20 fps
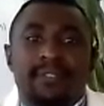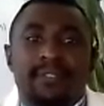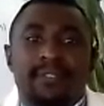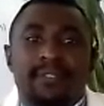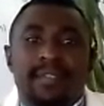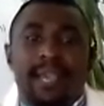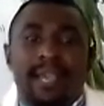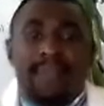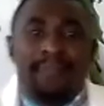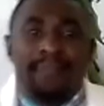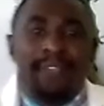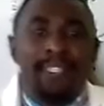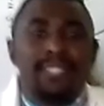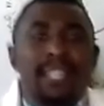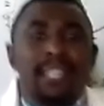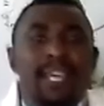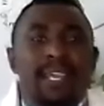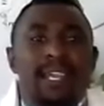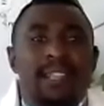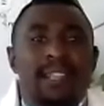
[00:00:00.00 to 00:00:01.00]
And these
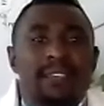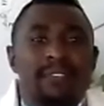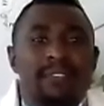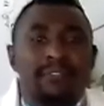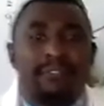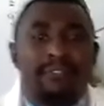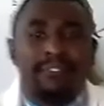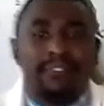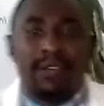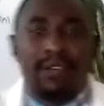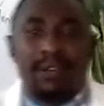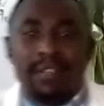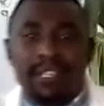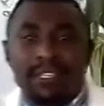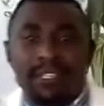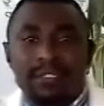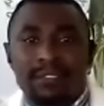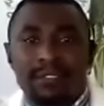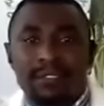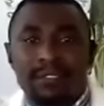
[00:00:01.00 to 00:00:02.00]
are
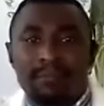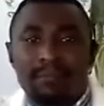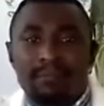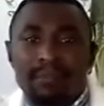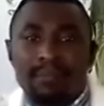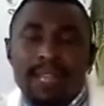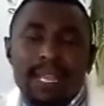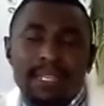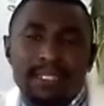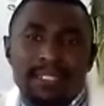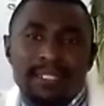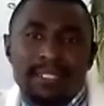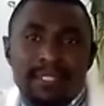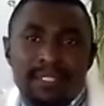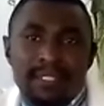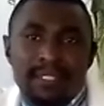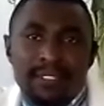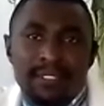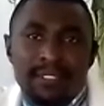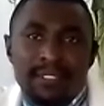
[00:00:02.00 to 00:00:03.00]
flowering plants.
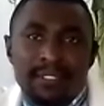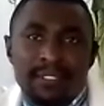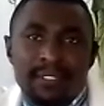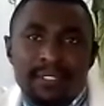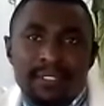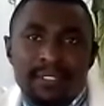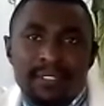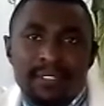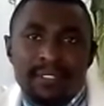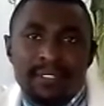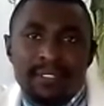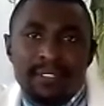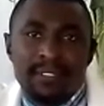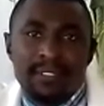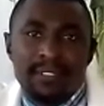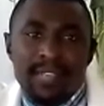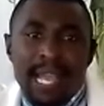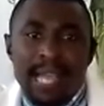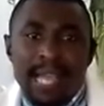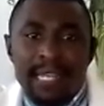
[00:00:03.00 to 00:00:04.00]

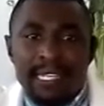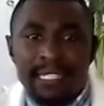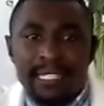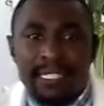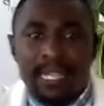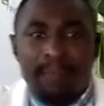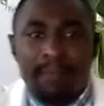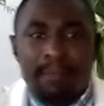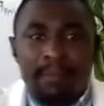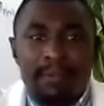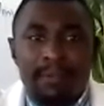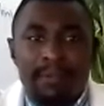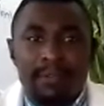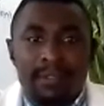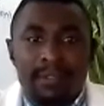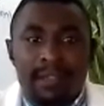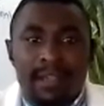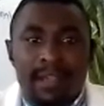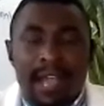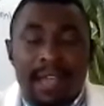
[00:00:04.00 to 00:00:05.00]
An example
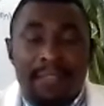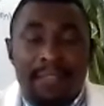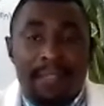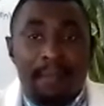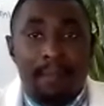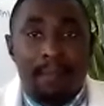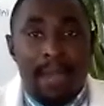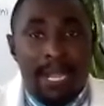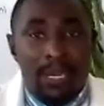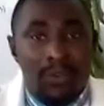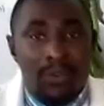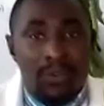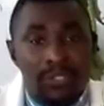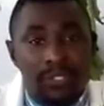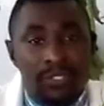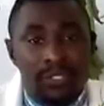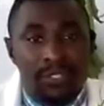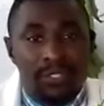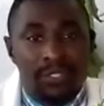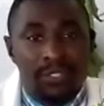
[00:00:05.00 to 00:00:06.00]
are the mangoes,
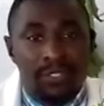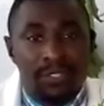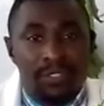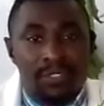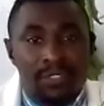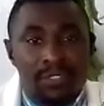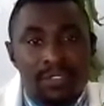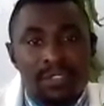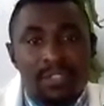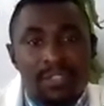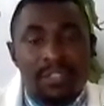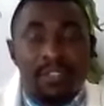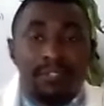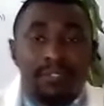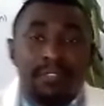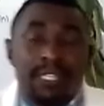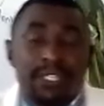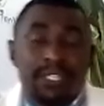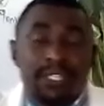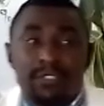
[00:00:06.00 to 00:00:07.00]
the
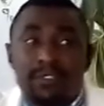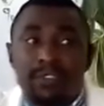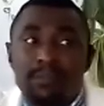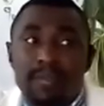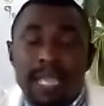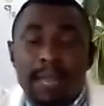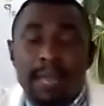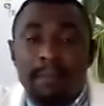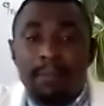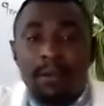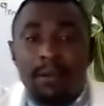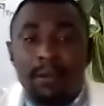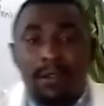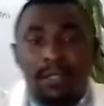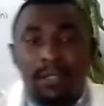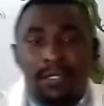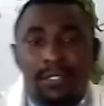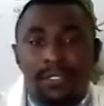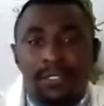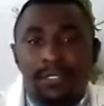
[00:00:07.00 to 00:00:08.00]
Sodom apples,
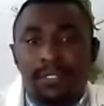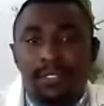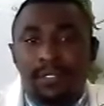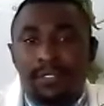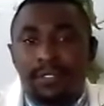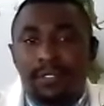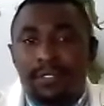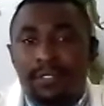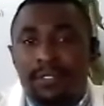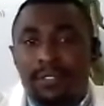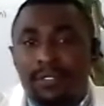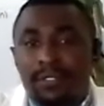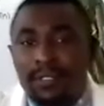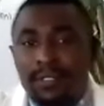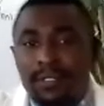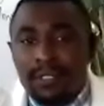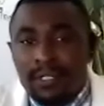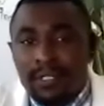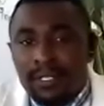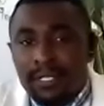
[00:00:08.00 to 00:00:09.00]

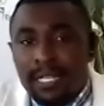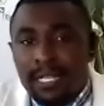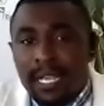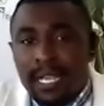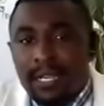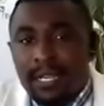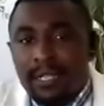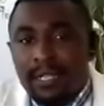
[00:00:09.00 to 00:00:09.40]
yeah,